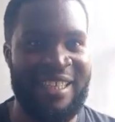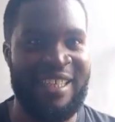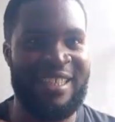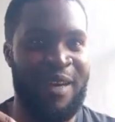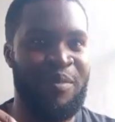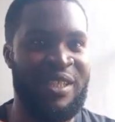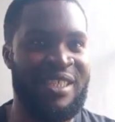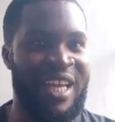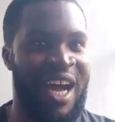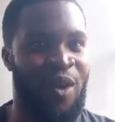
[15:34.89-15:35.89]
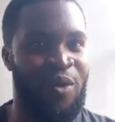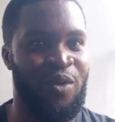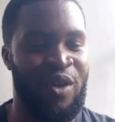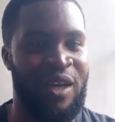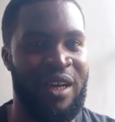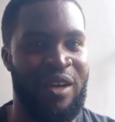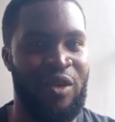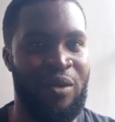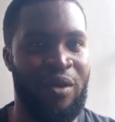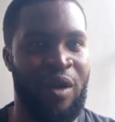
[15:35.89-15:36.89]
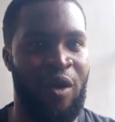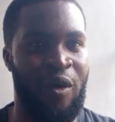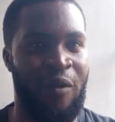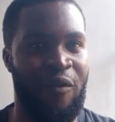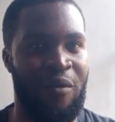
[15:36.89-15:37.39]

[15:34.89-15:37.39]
determines how uh,